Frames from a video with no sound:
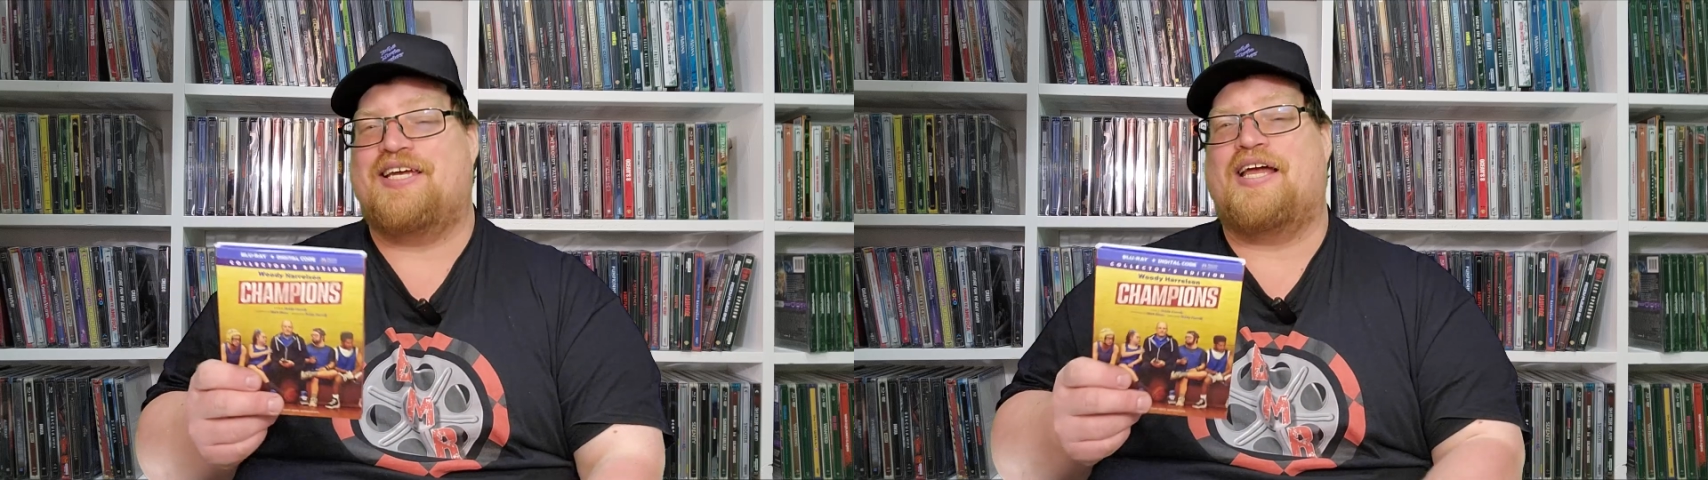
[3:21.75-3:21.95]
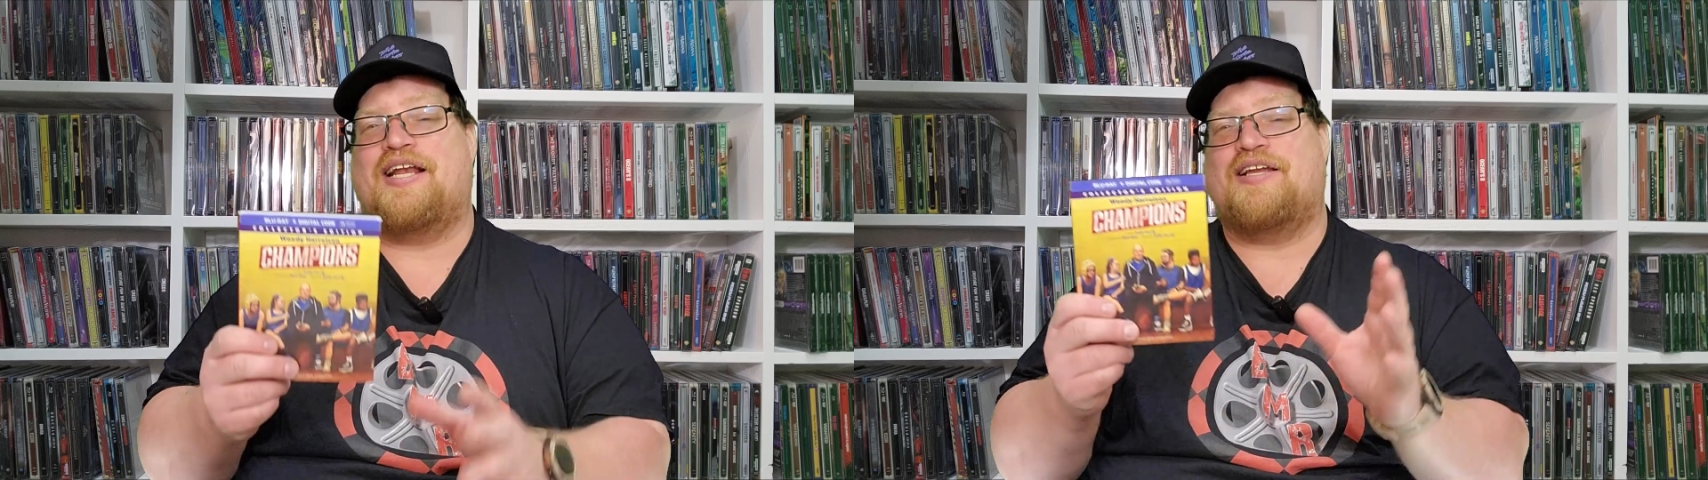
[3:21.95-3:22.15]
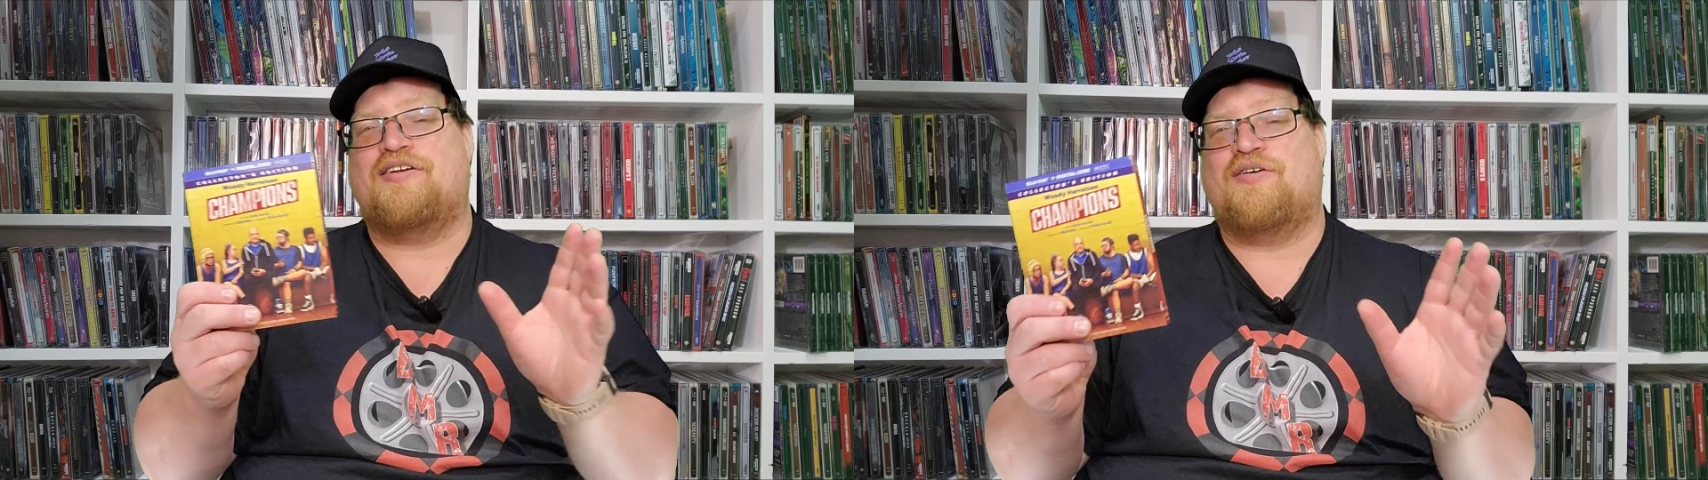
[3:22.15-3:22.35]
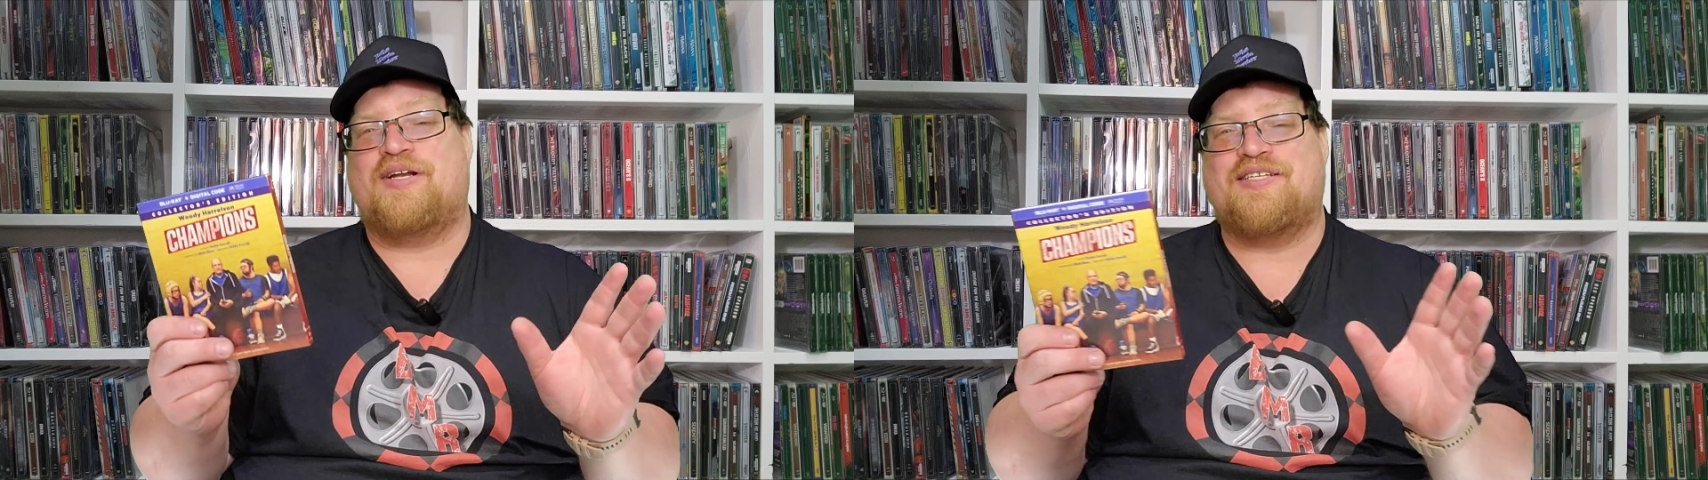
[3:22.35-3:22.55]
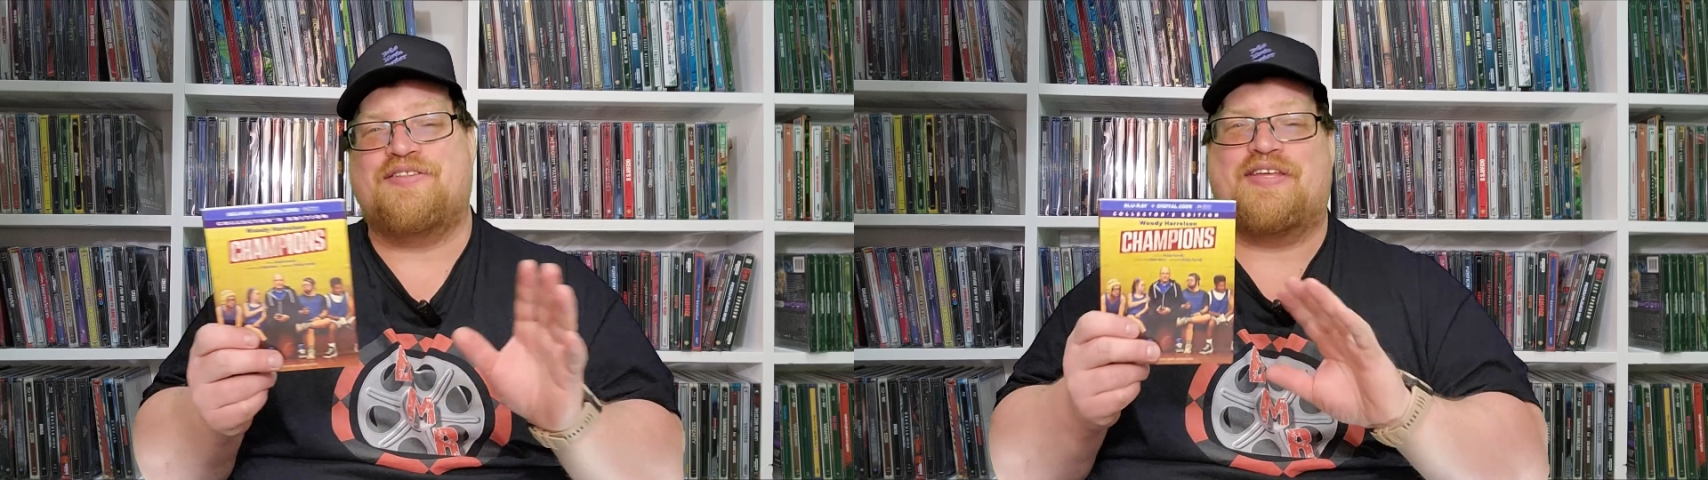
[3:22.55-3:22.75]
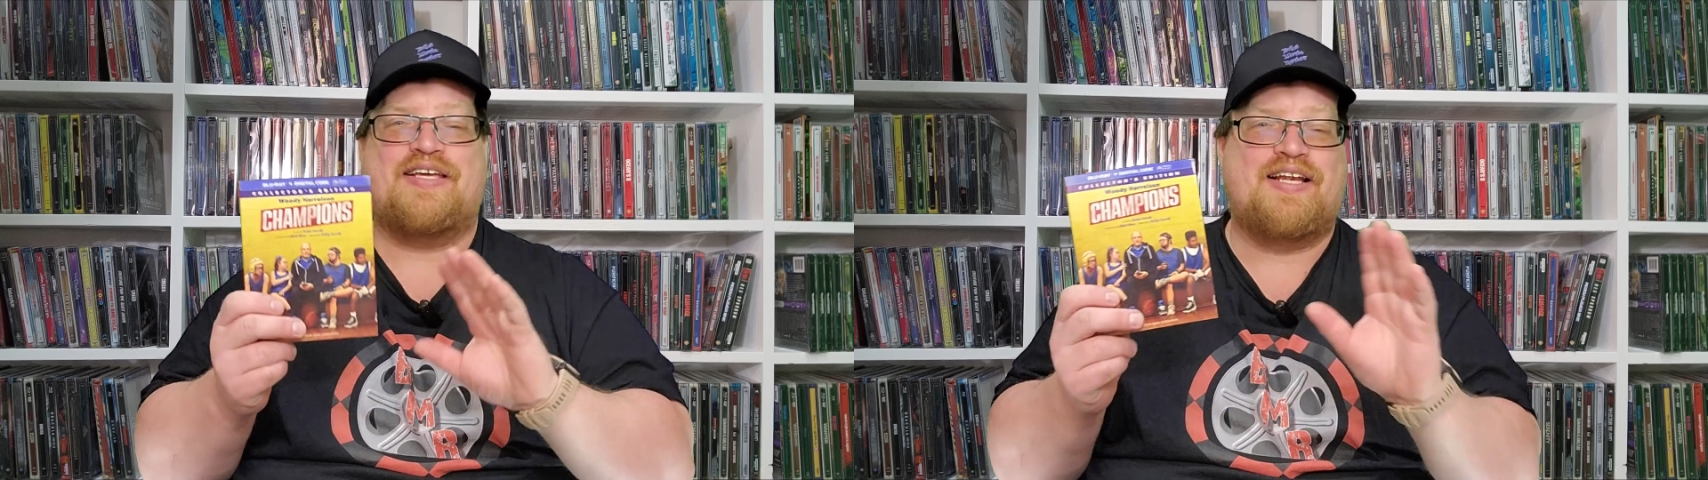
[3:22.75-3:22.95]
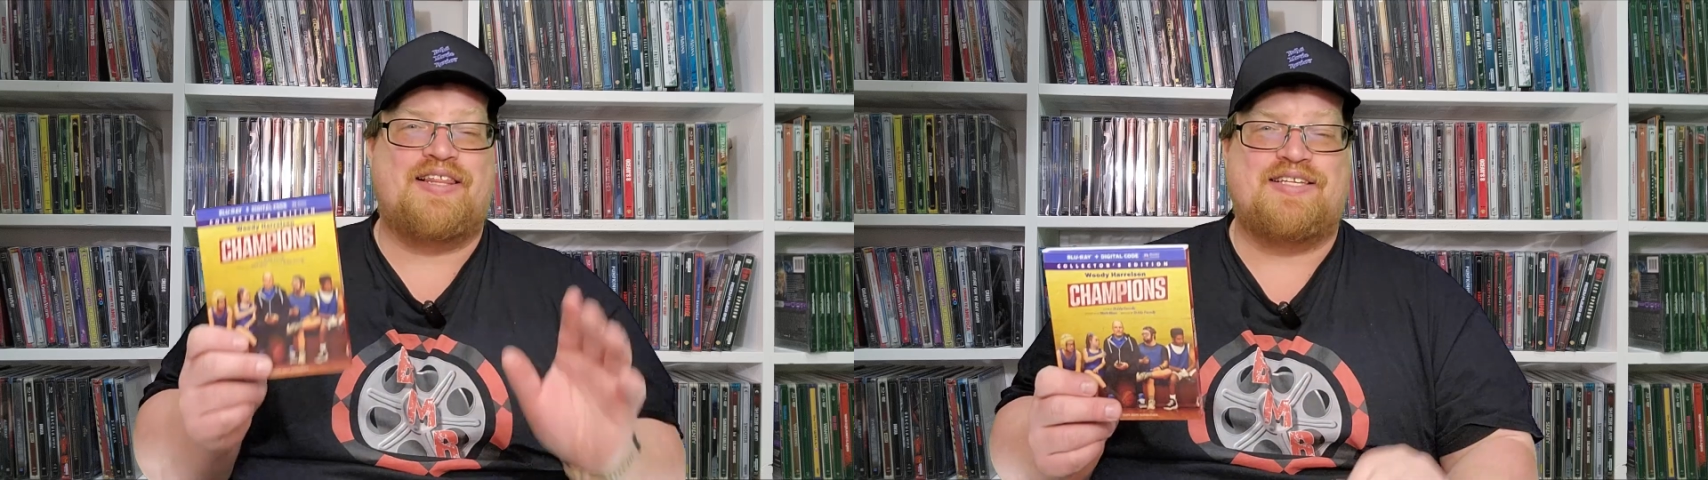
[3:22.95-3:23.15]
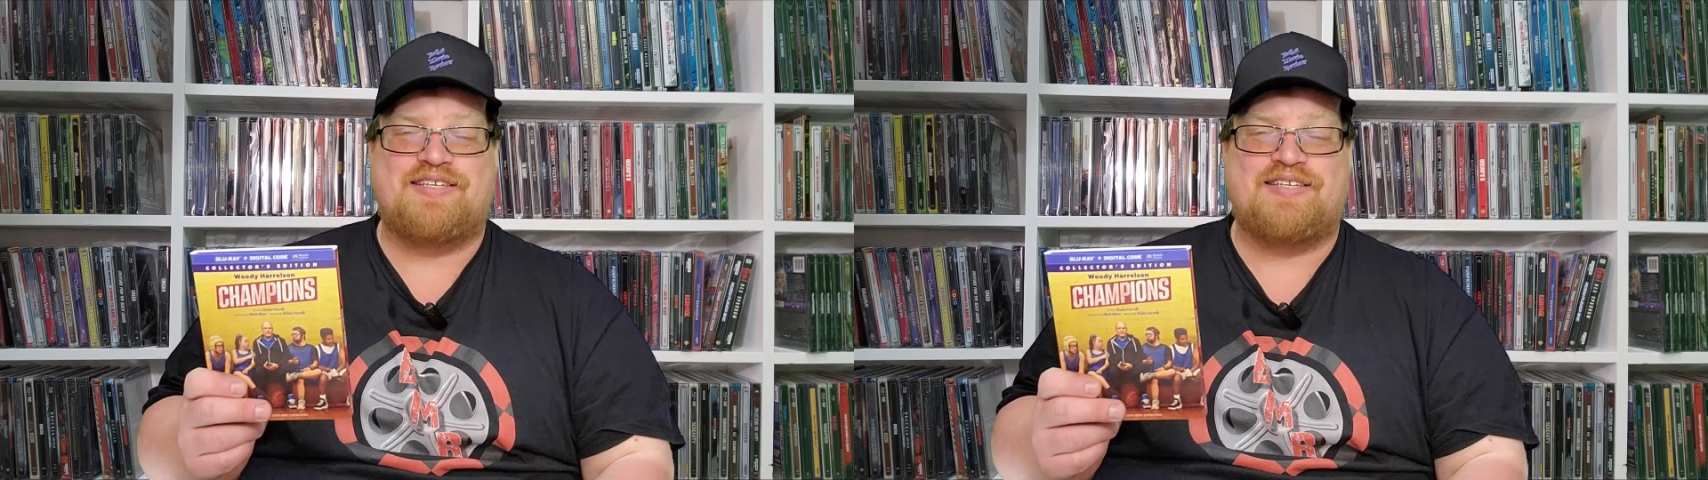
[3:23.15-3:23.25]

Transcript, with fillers: and you know he doesn't think any of these